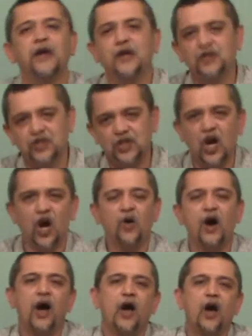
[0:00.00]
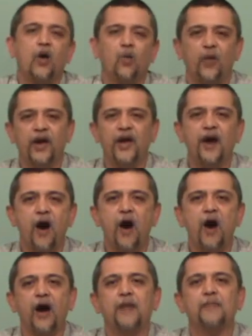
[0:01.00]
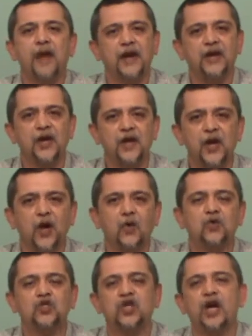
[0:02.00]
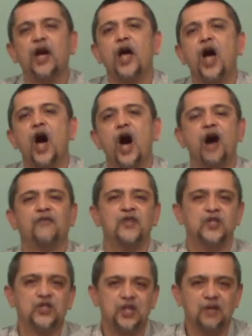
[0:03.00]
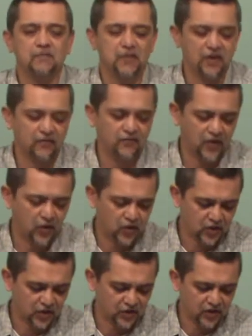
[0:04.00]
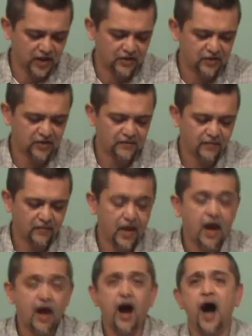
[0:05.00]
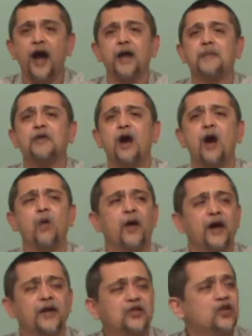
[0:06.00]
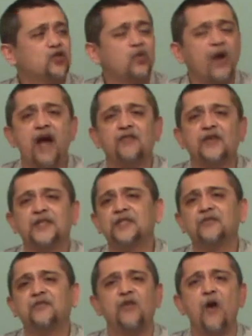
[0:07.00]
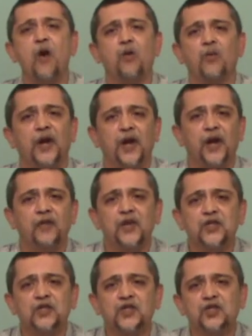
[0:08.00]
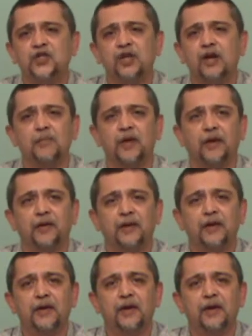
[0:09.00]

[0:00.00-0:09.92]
and so we are making use of the simple future tense. I am going to travel to Florida this summer.